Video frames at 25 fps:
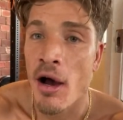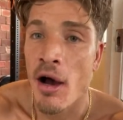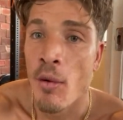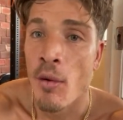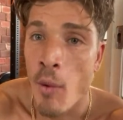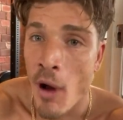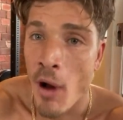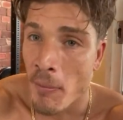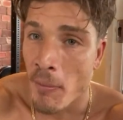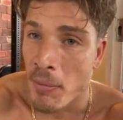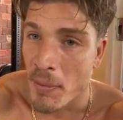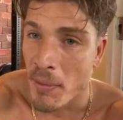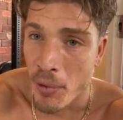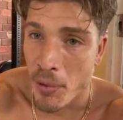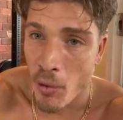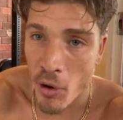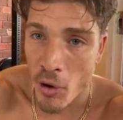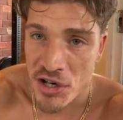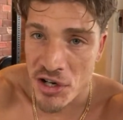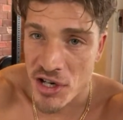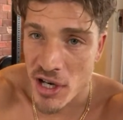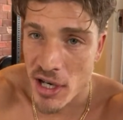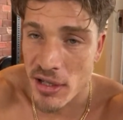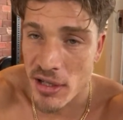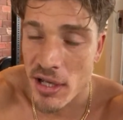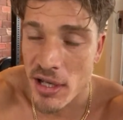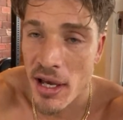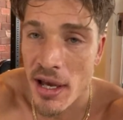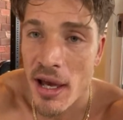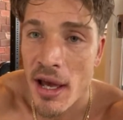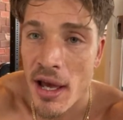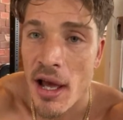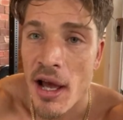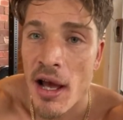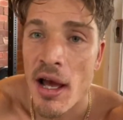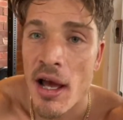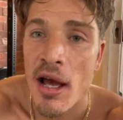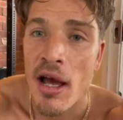well proportioned,
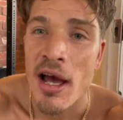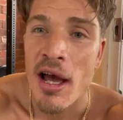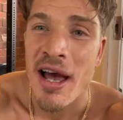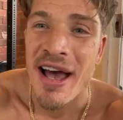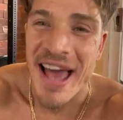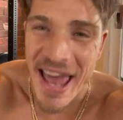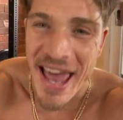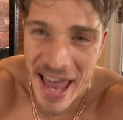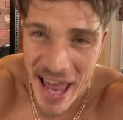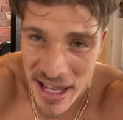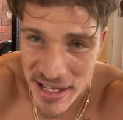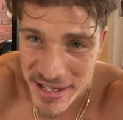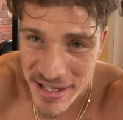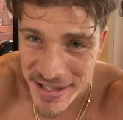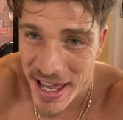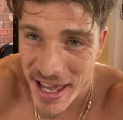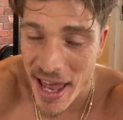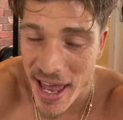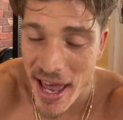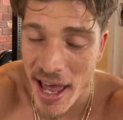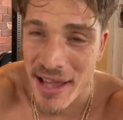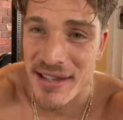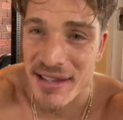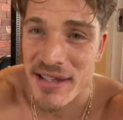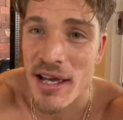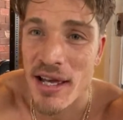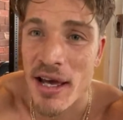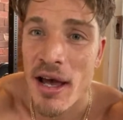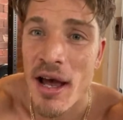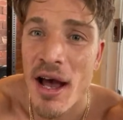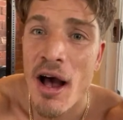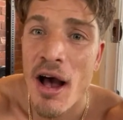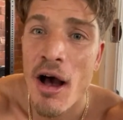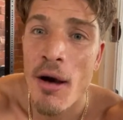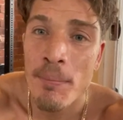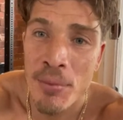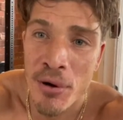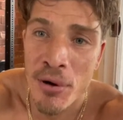handstands,
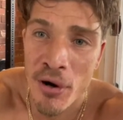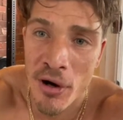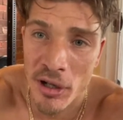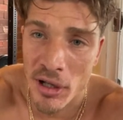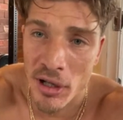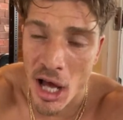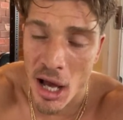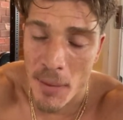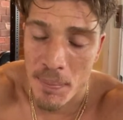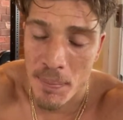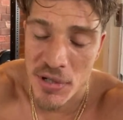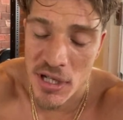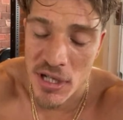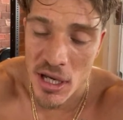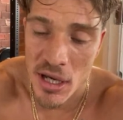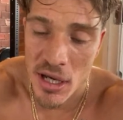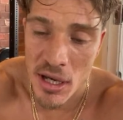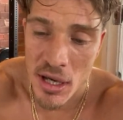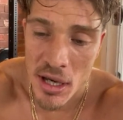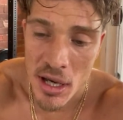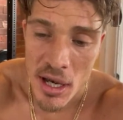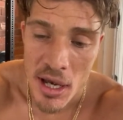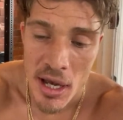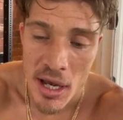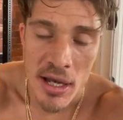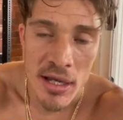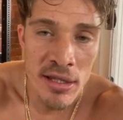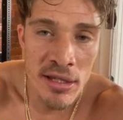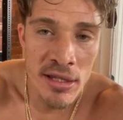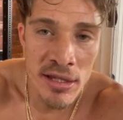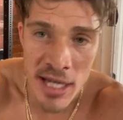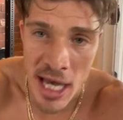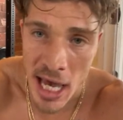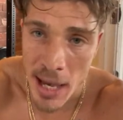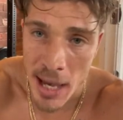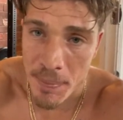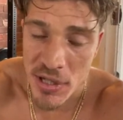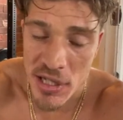pull ups,
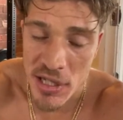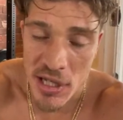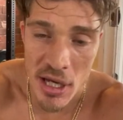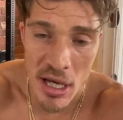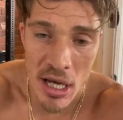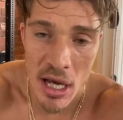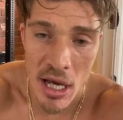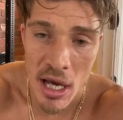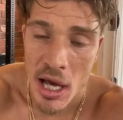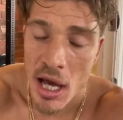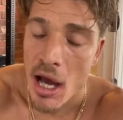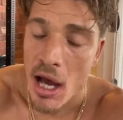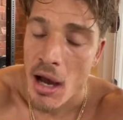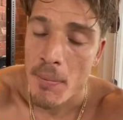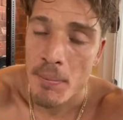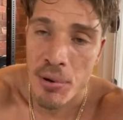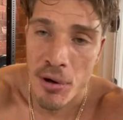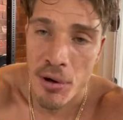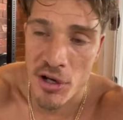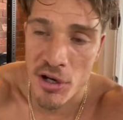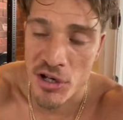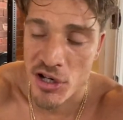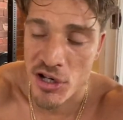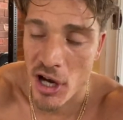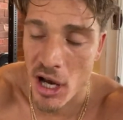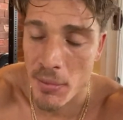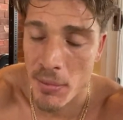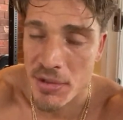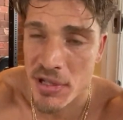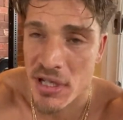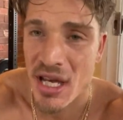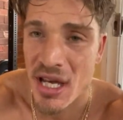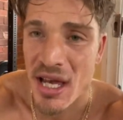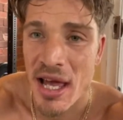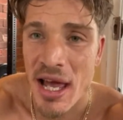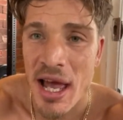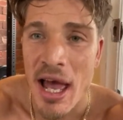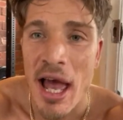dips, push-ups,
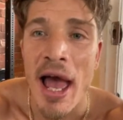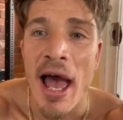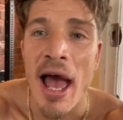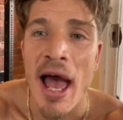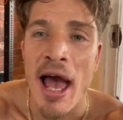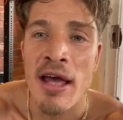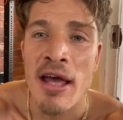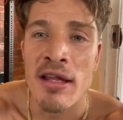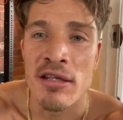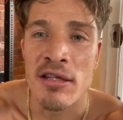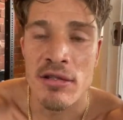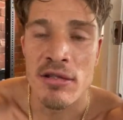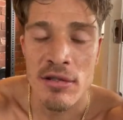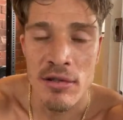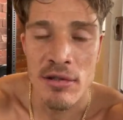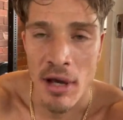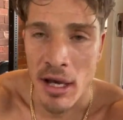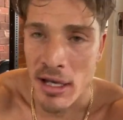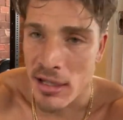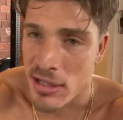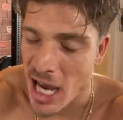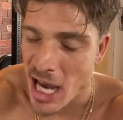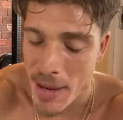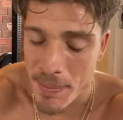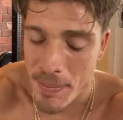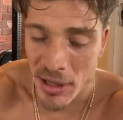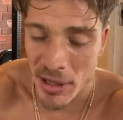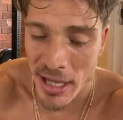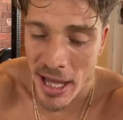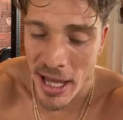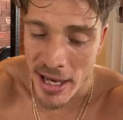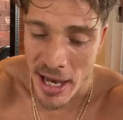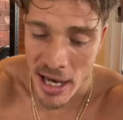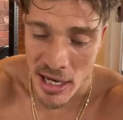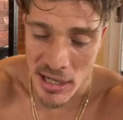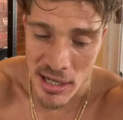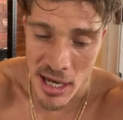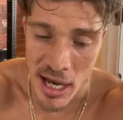and a type of leg
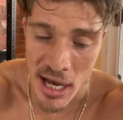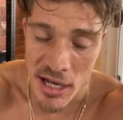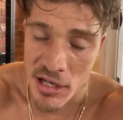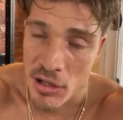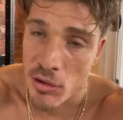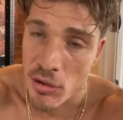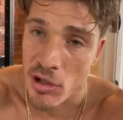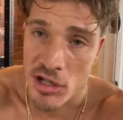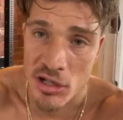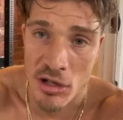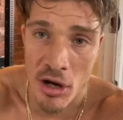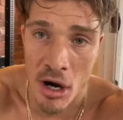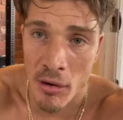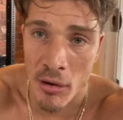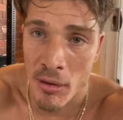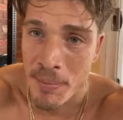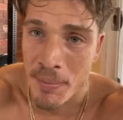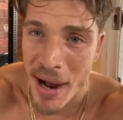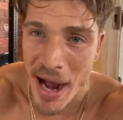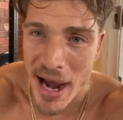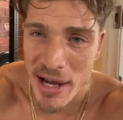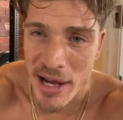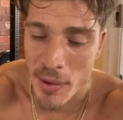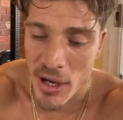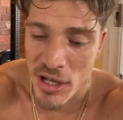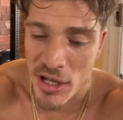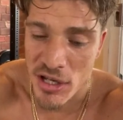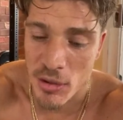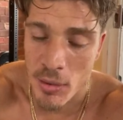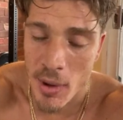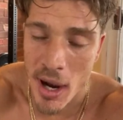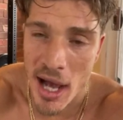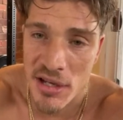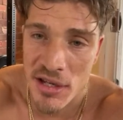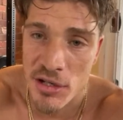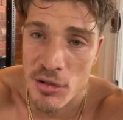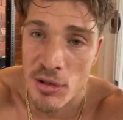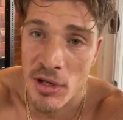exercise. You can start with body weight
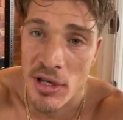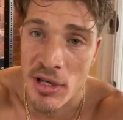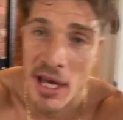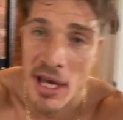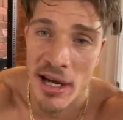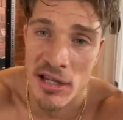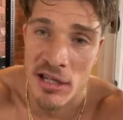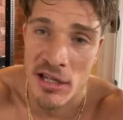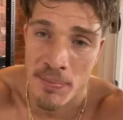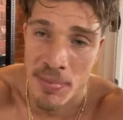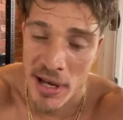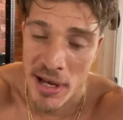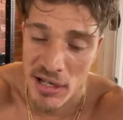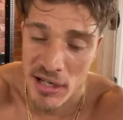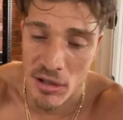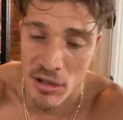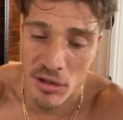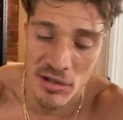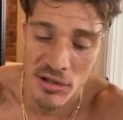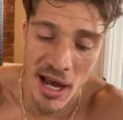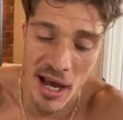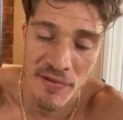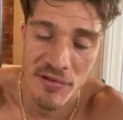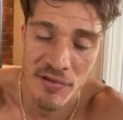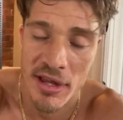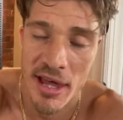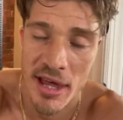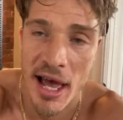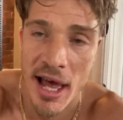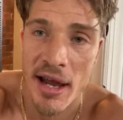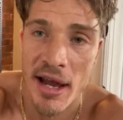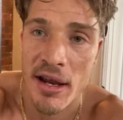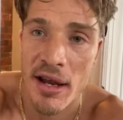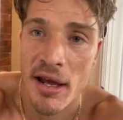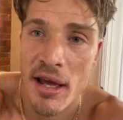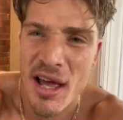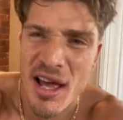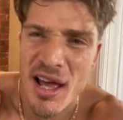squats. You can get into pistols after
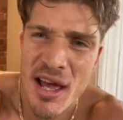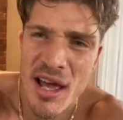that